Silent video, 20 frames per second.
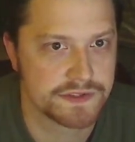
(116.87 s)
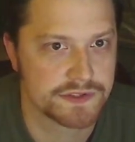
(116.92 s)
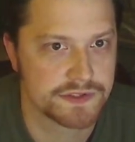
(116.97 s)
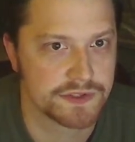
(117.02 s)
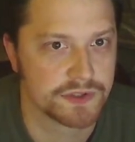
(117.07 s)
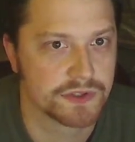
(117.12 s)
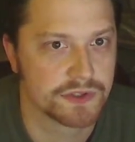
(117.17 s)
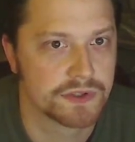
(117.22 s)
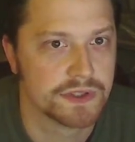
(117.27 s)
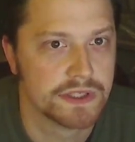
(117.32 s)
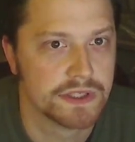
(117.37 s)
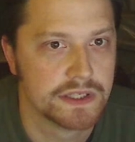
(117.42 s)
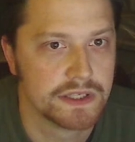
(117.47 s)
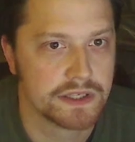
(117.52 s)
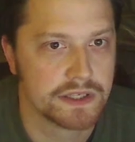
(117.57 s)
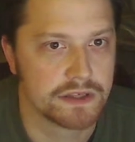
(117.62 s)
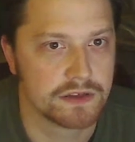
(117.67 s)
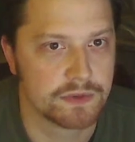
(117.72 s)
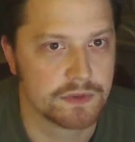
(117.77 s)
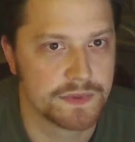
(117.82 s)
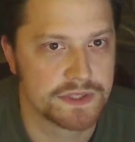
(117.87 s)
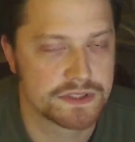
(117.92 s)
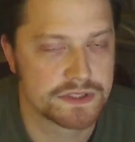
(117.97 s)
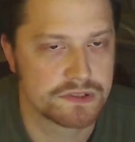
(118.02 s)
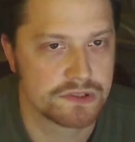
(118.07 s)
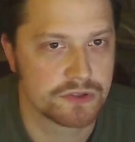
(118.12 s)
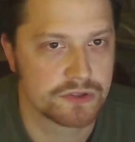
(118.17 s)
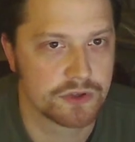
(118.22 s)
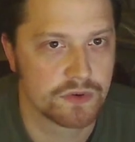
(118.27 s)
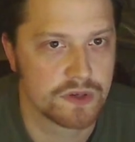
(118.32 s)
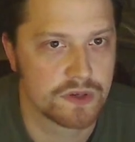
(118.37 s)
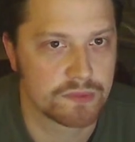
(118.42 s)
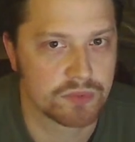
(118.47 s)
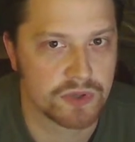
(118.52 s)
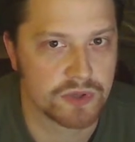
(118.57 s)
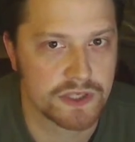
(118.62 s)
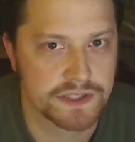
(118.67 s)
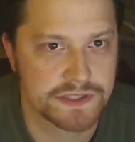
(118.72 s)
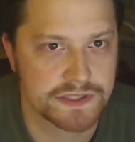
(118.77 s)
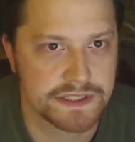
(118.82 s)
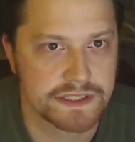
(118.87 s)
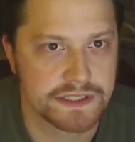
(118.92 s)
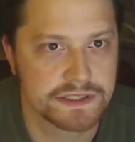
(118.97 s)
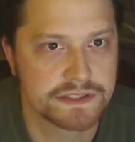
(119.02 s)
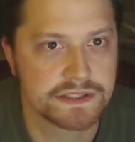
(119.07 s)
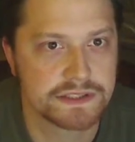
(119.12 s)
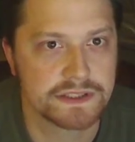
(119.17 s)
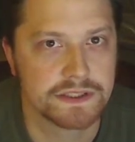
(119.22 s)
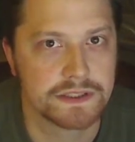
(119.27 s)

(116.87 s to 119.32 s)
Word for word: So it'll be a slow going process.